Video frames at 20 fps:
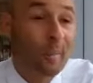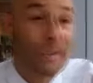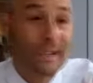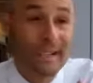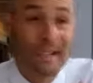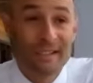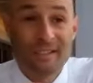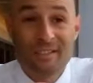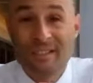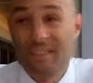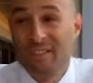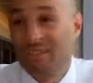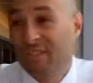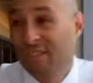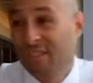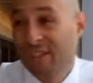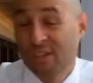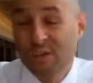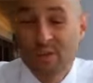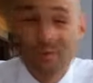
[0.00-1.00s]
because they
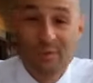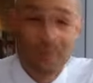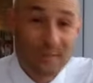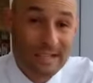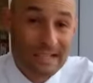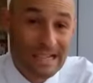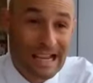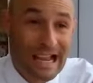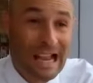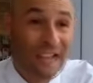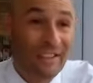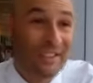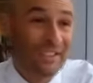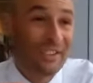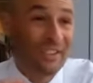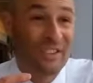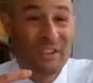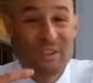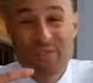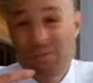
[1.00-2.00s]
see you freaked out,
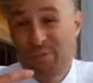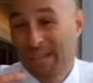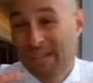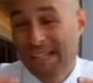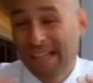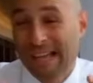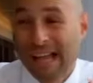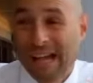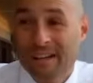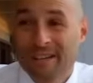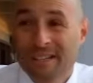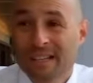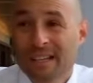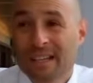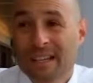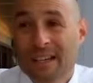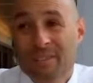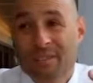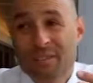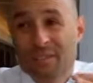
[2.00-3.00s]
so they're freaked out.
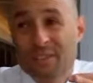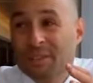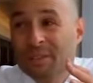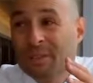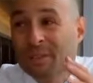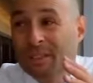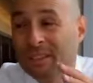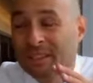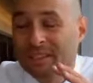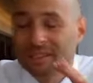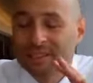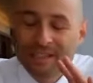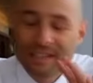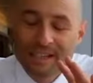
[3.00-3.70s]
If you're a little